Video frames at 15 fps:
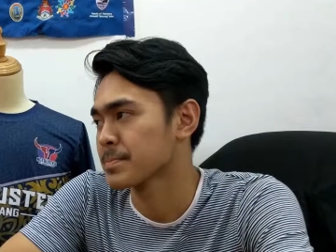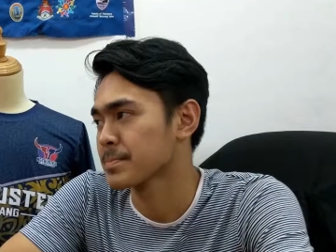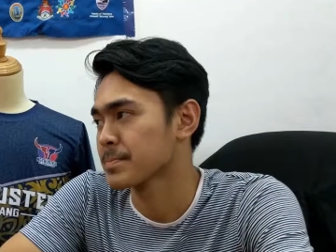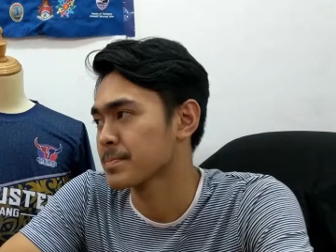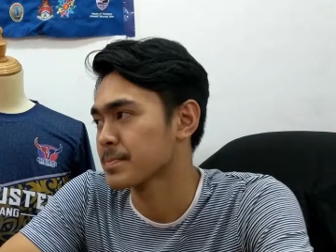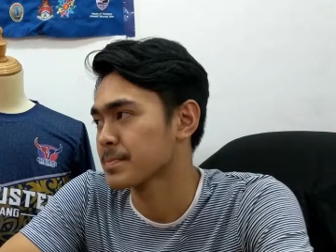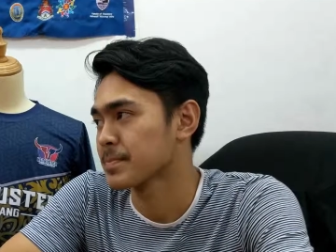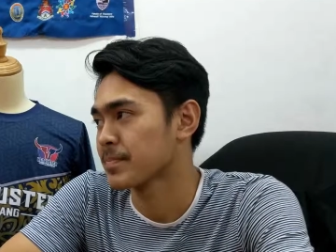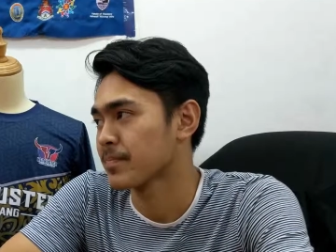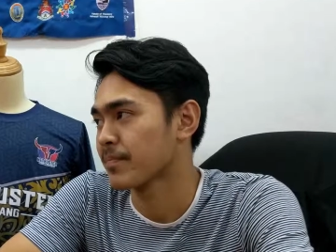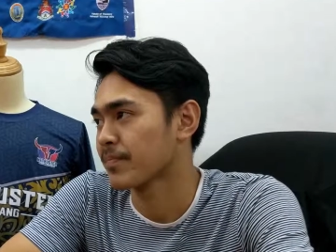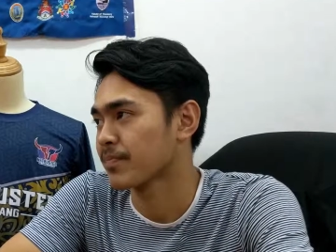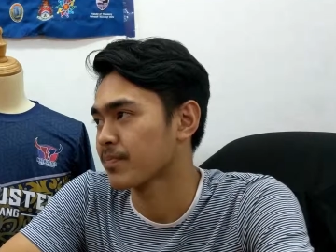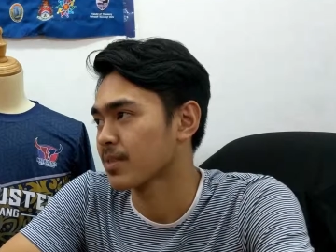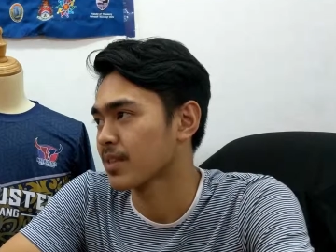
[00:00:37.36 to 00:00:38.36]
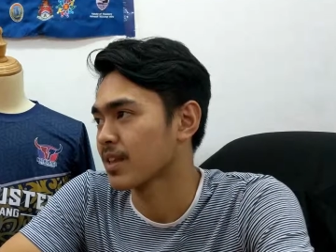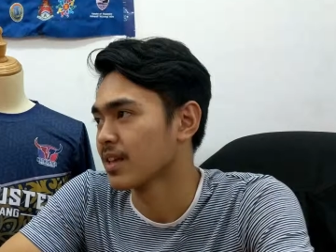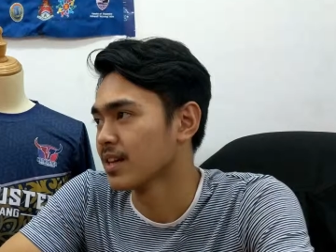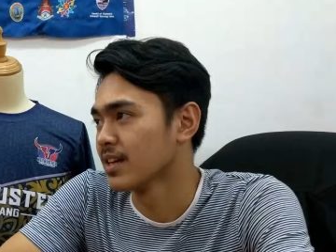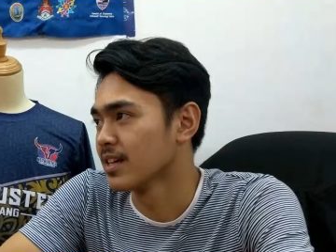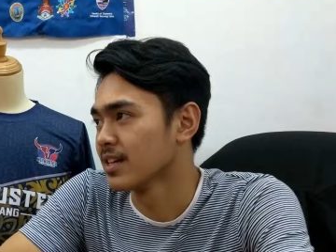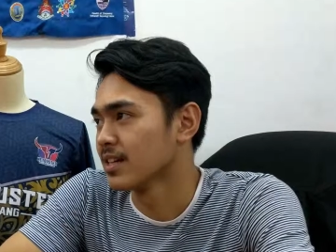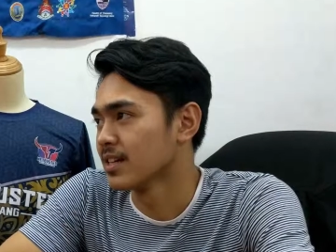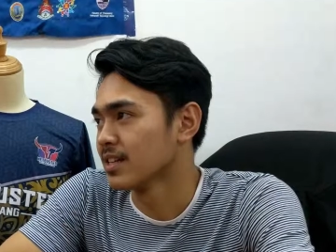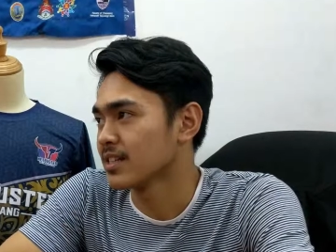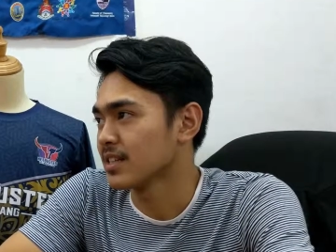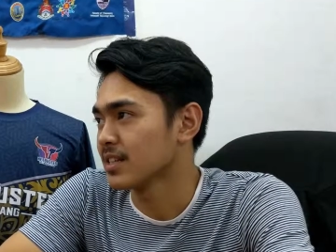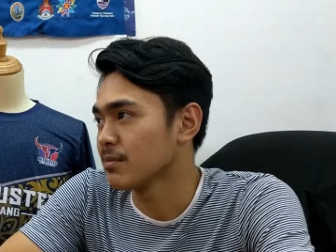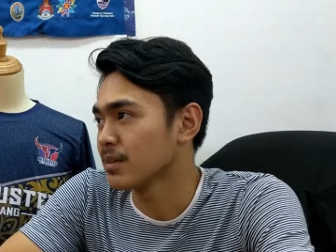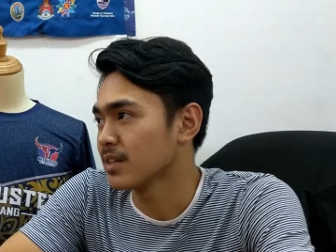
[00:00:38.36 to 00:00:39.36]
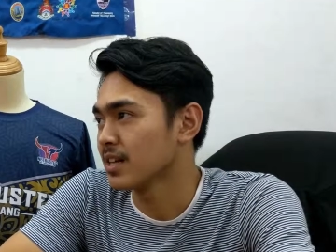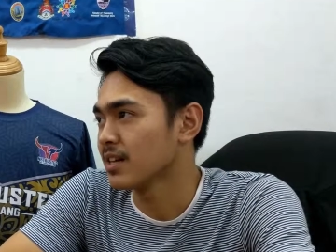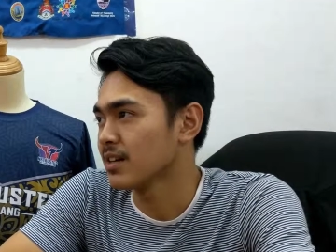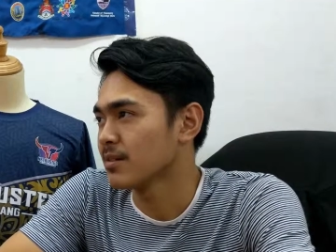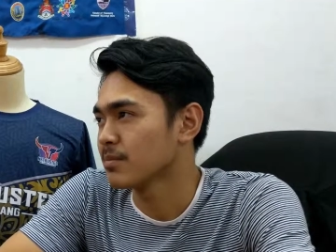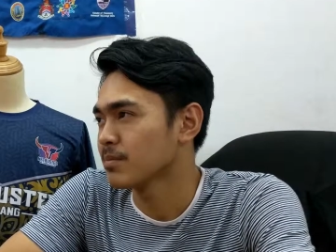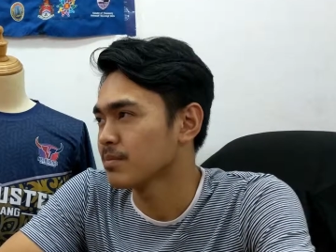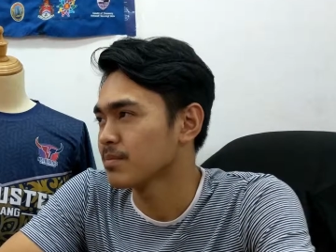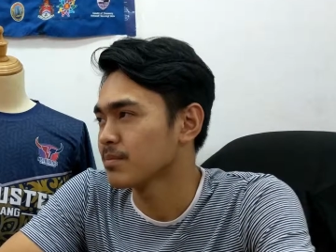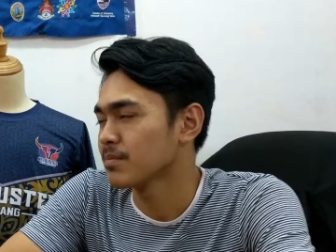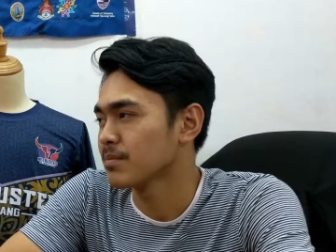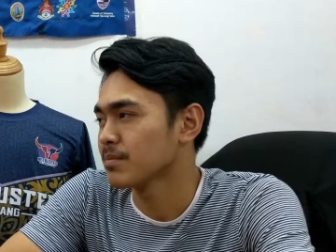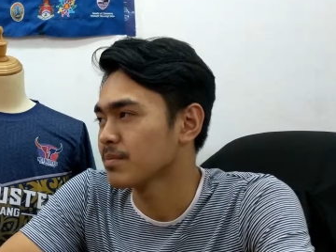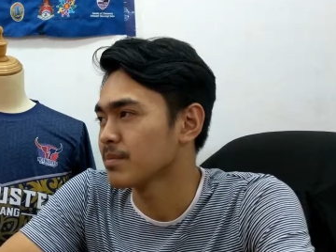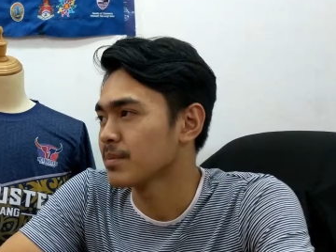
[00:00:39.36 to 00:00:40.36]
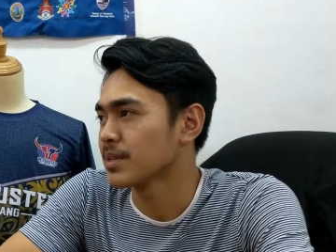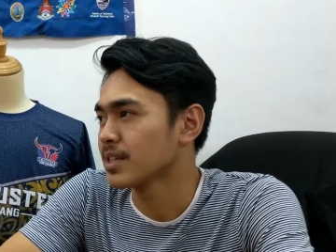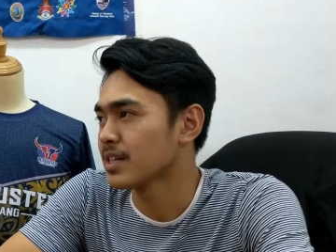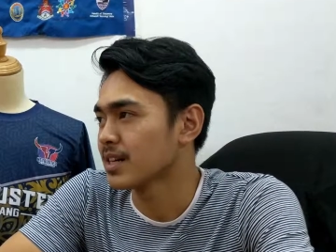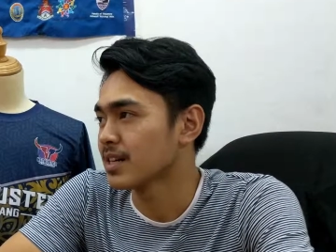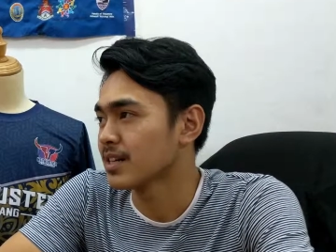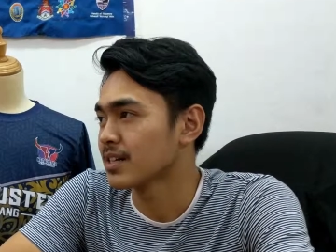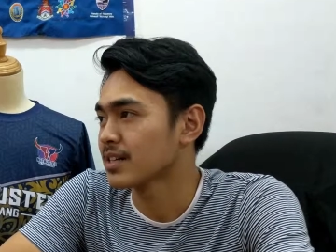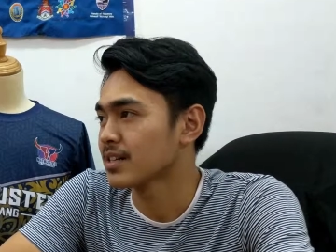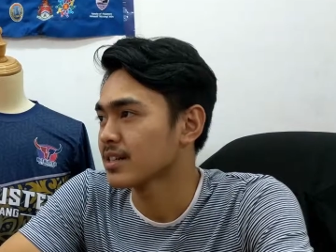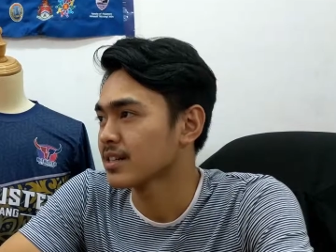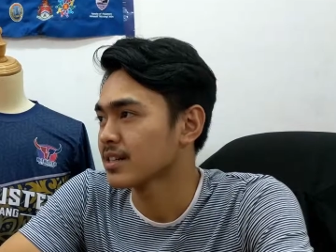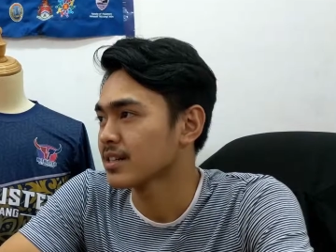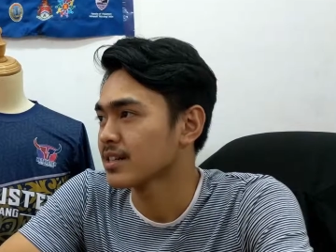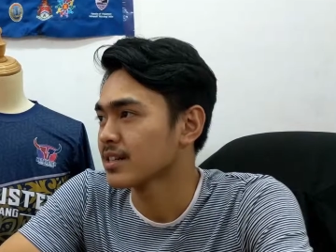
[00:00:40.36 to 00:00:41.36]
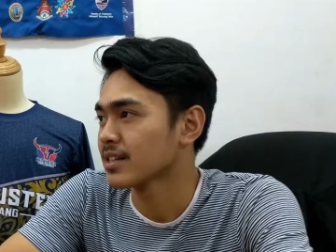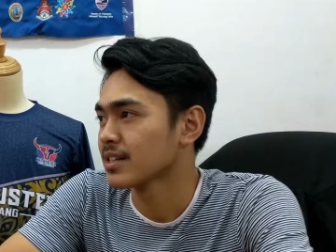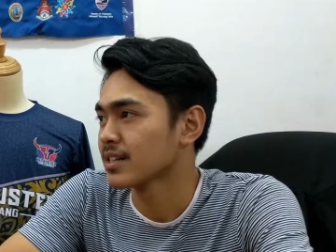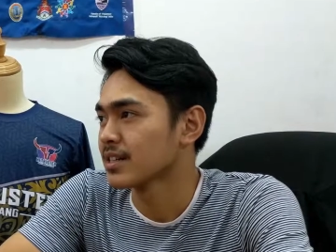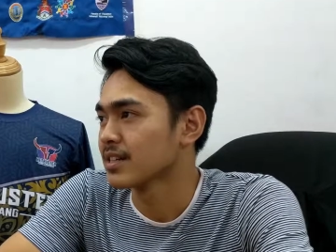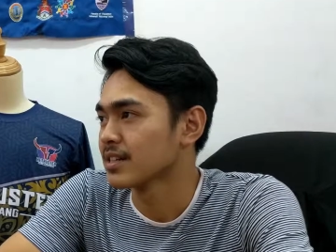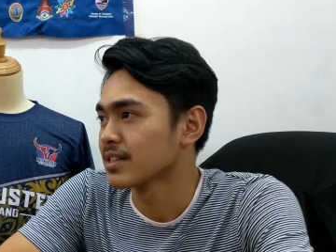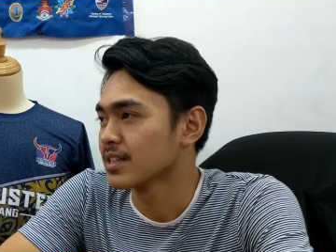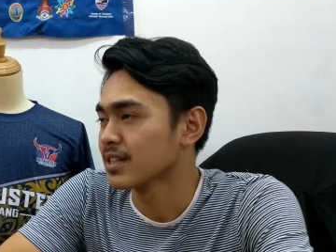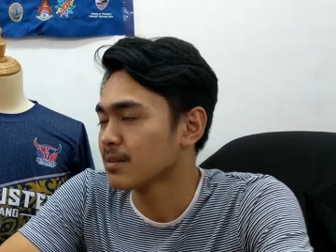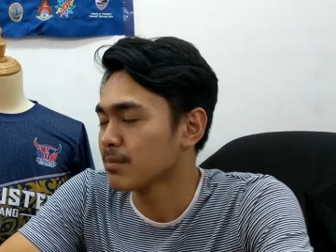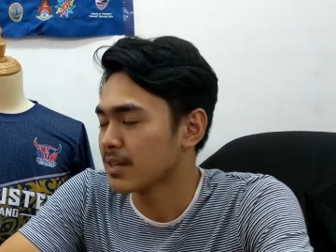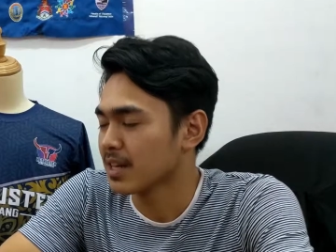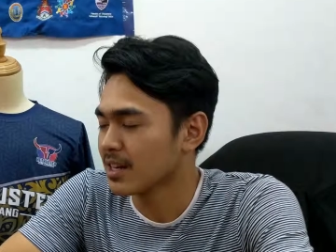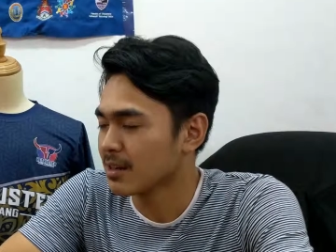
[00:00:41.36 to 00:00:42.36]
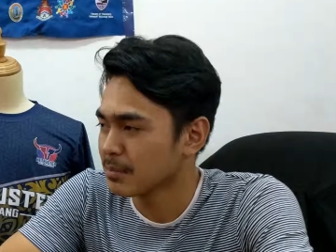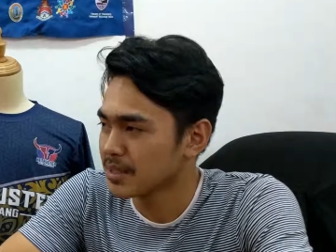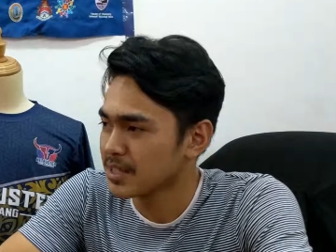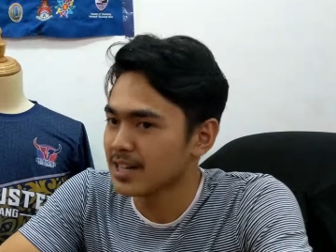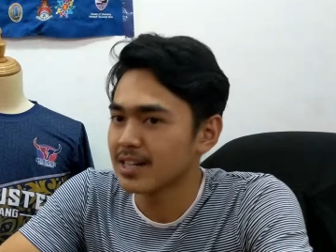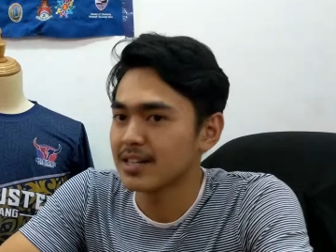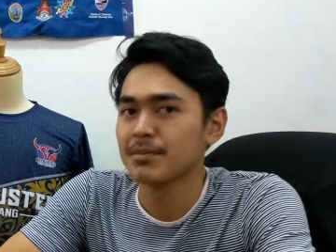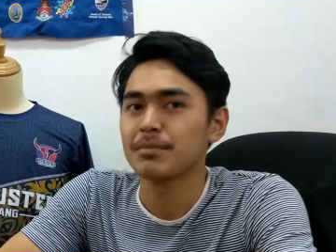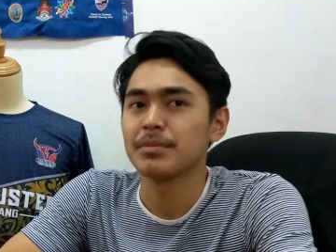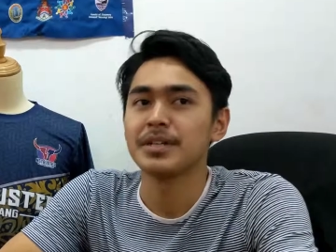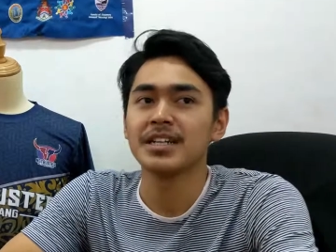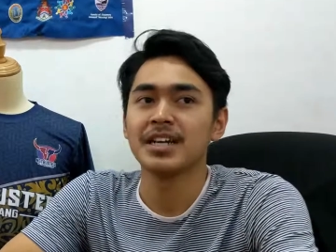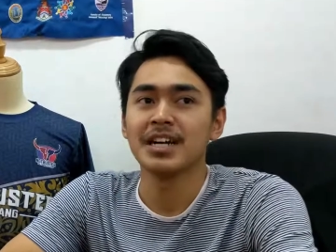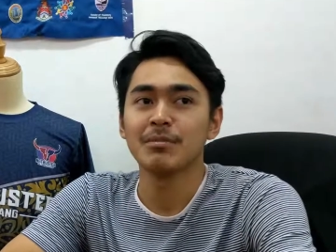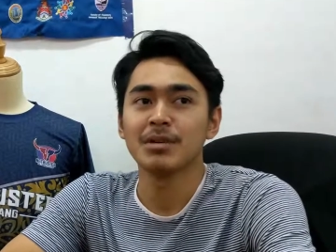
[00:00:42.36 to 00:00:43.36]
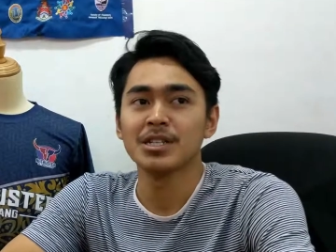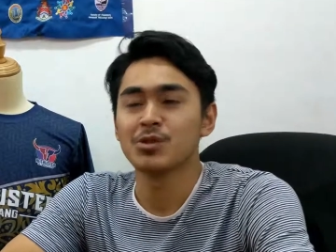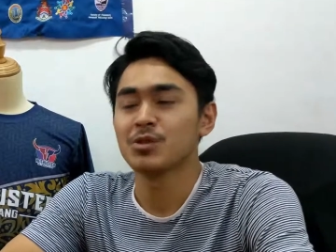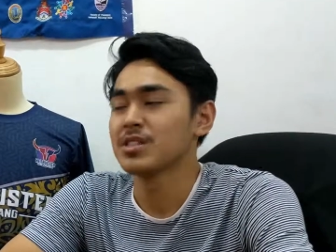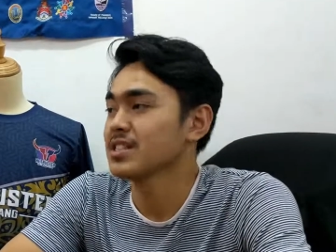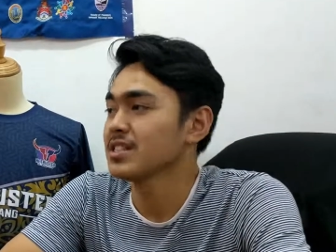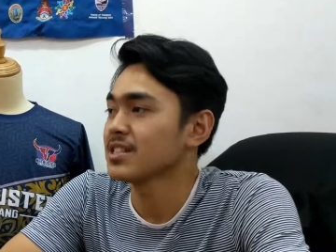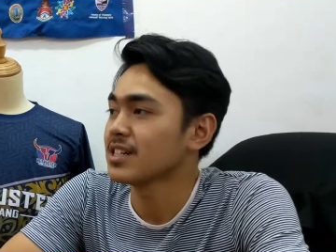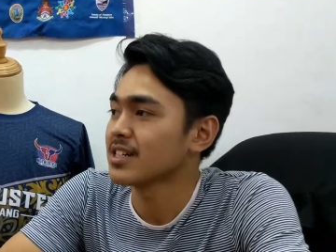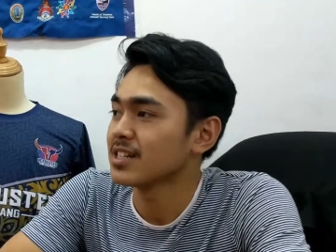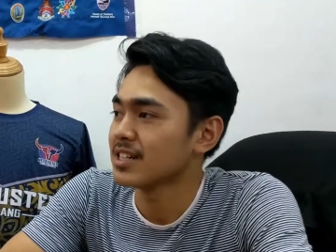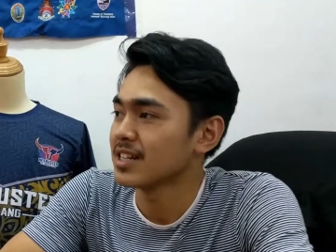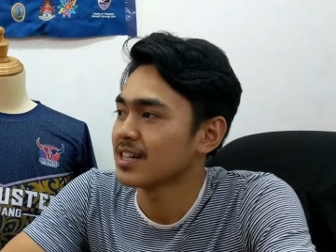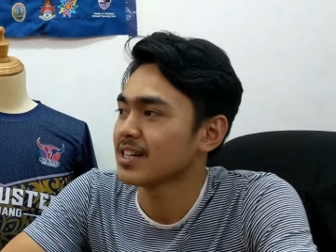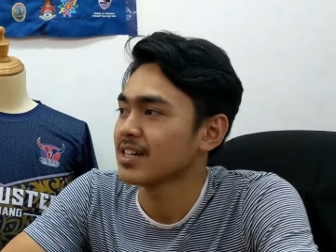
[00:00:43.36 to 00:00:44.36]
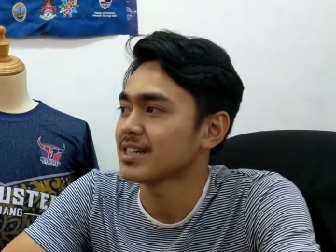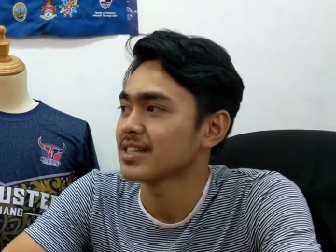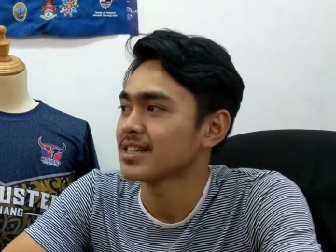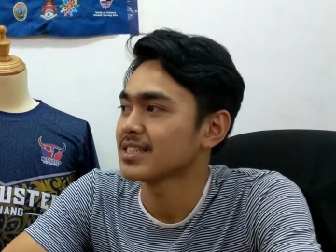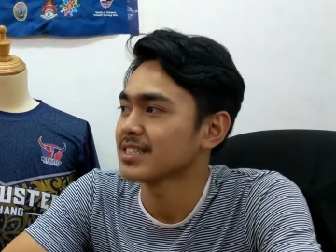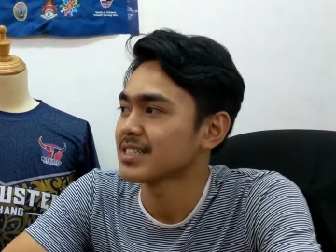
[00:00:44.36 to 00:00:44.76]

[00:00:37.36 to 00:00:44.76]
in this area. Later on, I thought, if I could design this, why not make a clothing brand of my own?